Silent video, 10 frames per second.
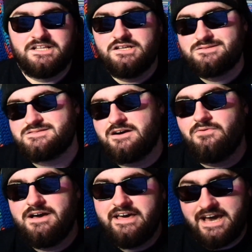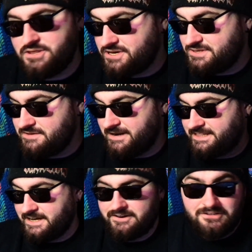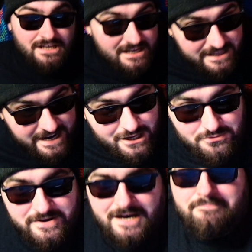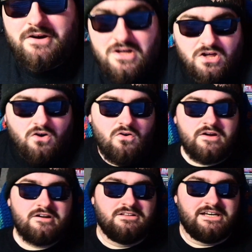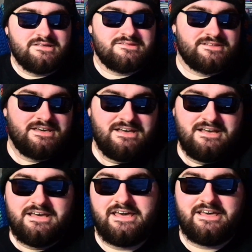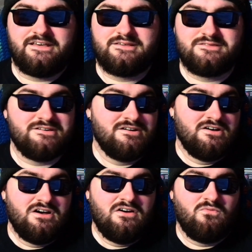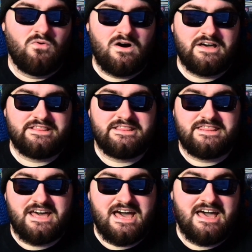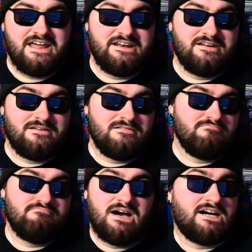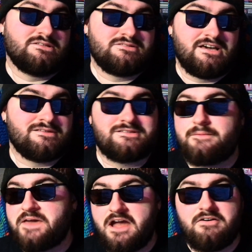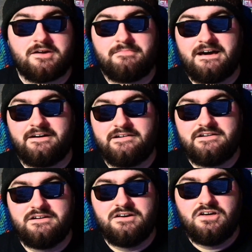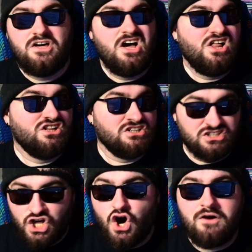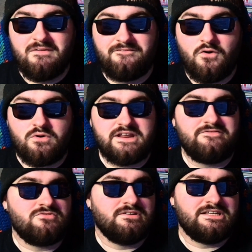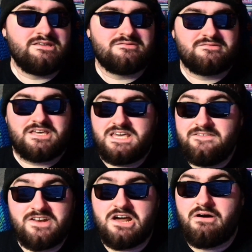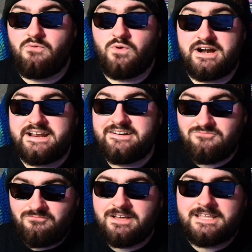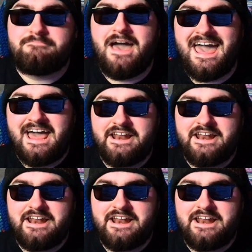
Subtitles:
So, as you can see by the title, the next one up on our list is one that, honestly, I stopped caring about long before it even released, even though I wanted it really bad.